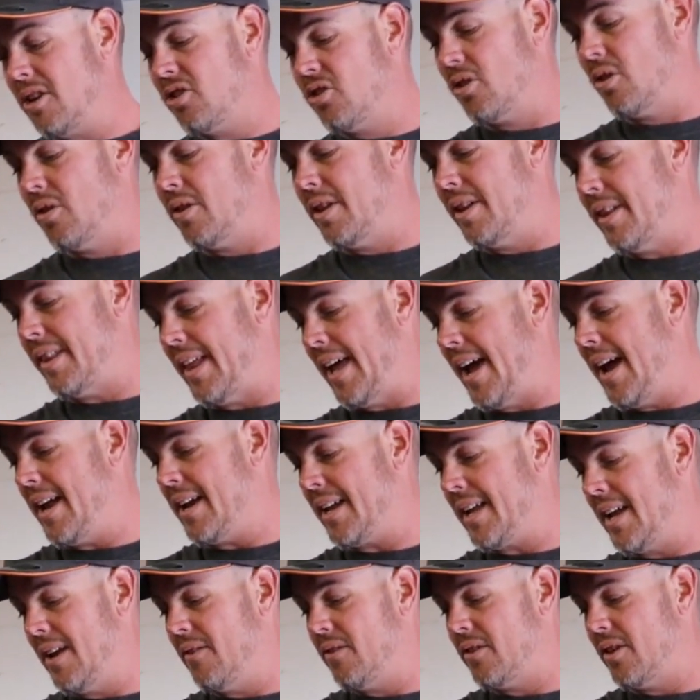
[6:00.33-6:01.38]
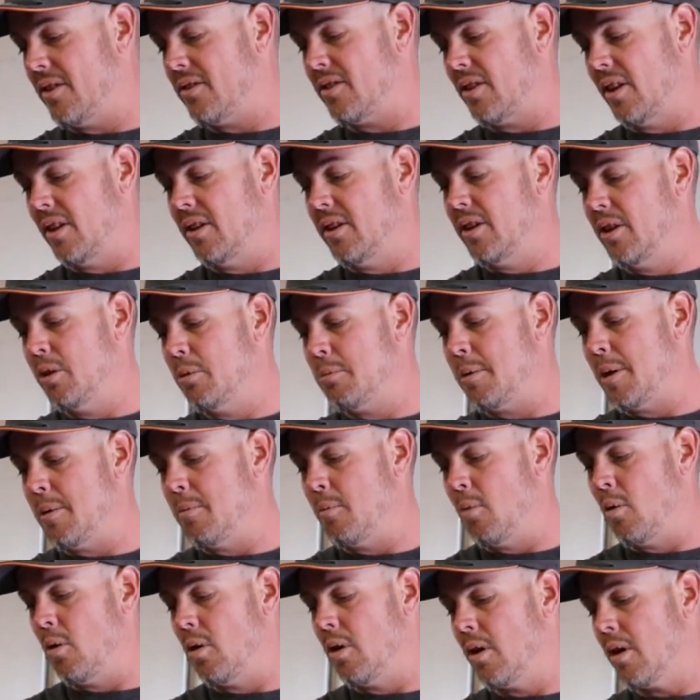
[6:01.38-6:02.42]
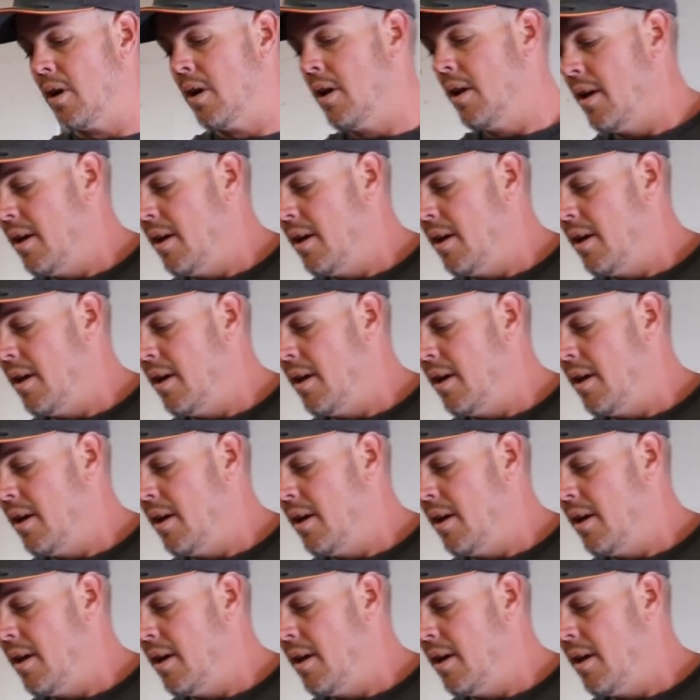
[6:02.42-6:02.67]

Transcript: sure that that gives us a little bit more